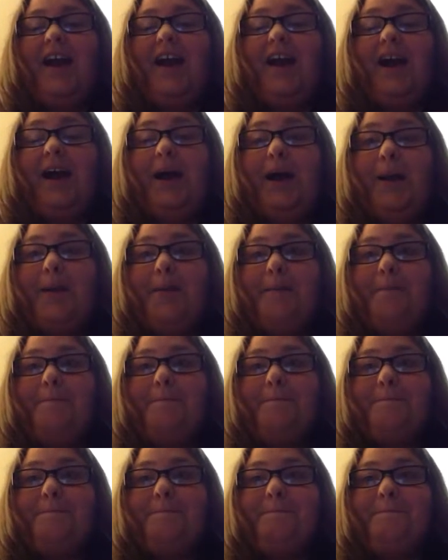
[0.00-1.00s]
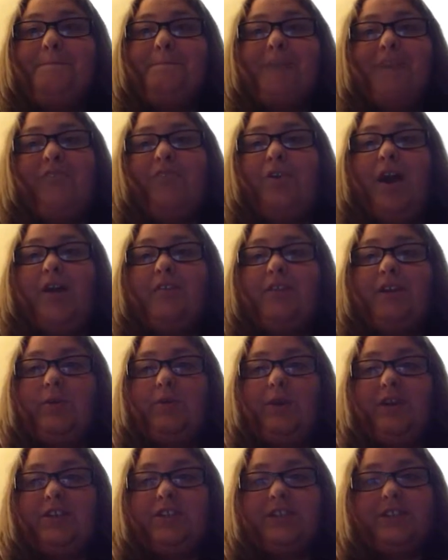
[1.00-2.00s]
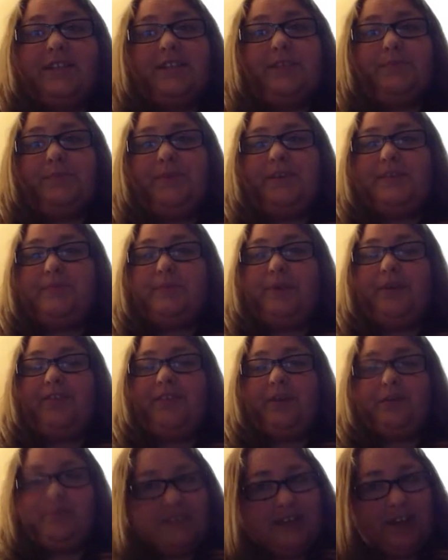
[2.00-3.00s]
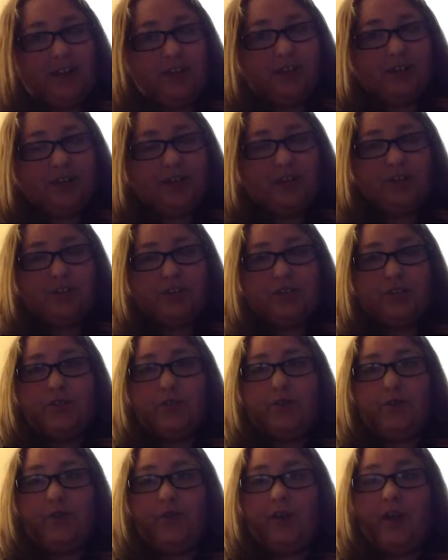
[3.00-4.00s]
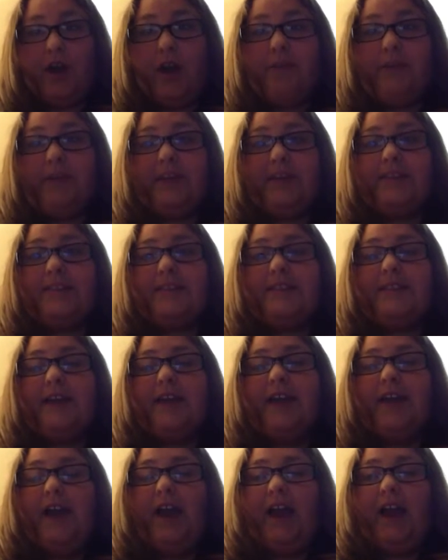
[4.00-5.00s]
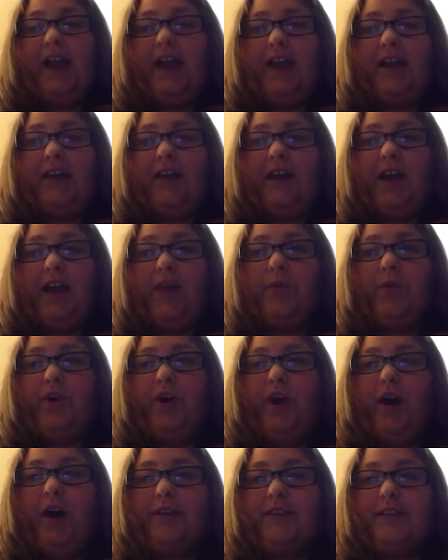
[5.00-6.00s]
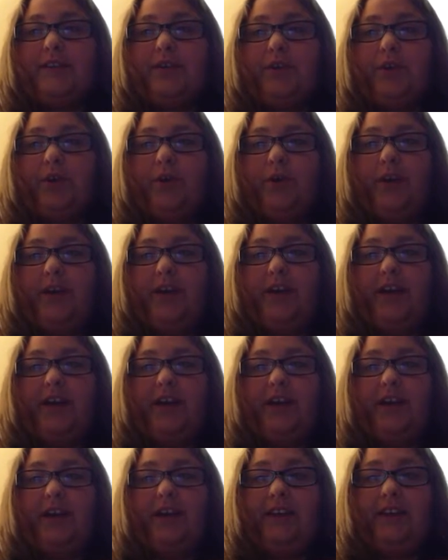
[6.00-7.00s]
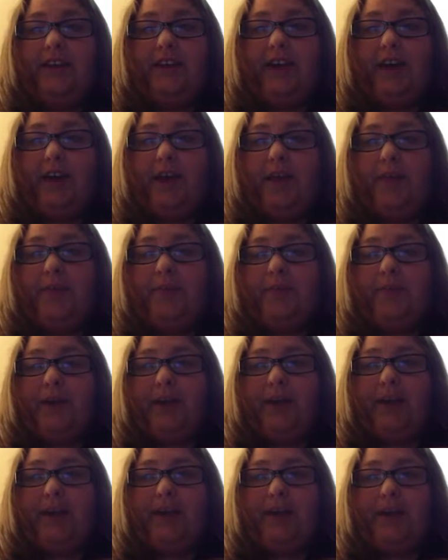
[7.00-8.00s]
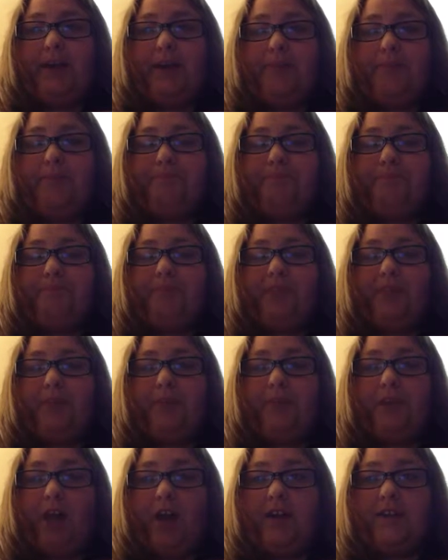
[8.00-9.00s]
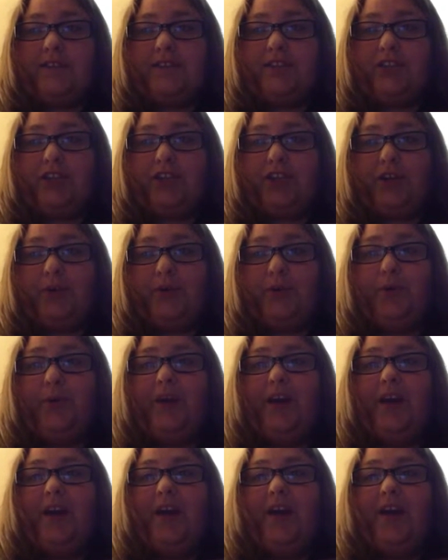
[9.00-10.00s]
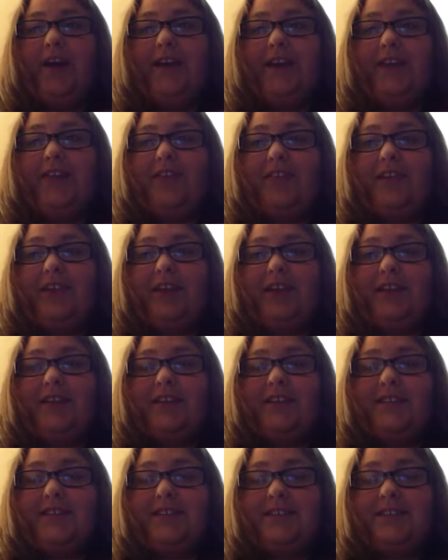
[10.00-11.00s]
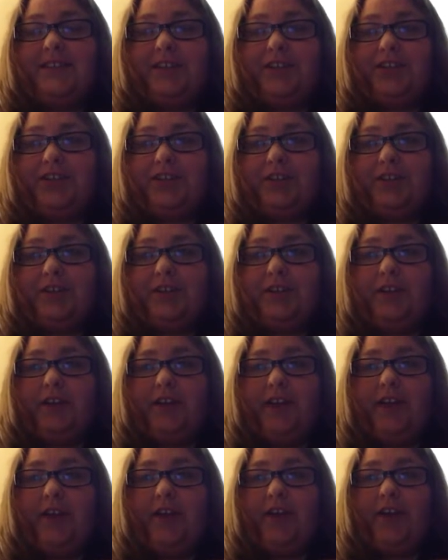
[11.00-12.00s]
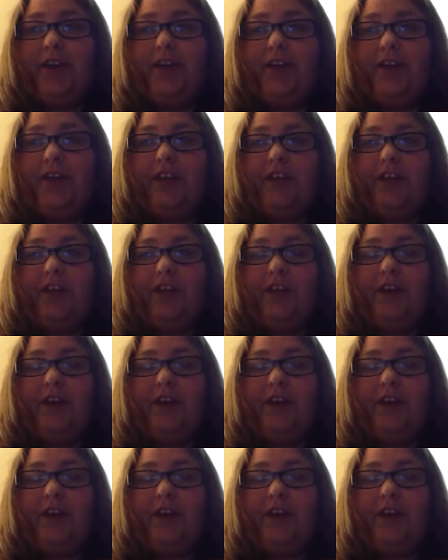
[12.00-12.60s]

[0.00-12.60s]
Um, if you have any questions, please put them down into the comments. And I will also go ahead and link up my um, blogs to you in the discussion area there.